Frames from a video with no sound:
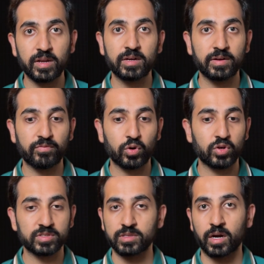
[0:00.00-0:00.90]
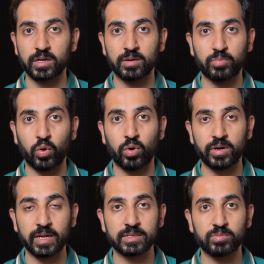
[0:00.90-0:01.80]
it in for your startup or
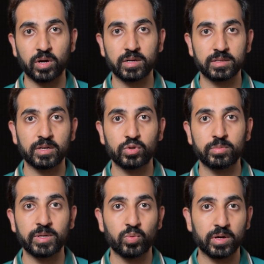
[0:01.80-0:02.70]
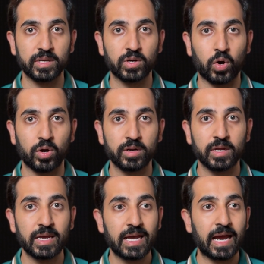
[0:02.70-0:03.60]
next product that you'll be working on,
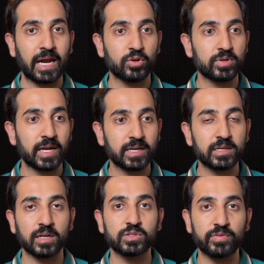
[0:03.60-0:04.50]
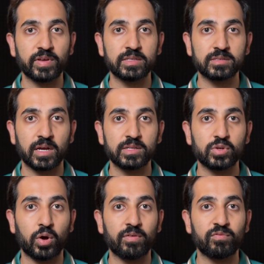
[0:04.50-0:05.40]
and you'll get tons of insights
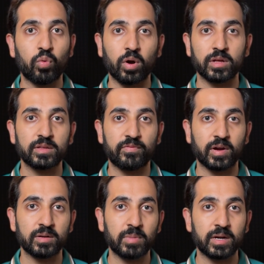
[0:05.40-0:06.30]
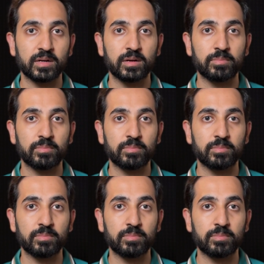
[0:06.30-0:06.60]
of what are the fundamental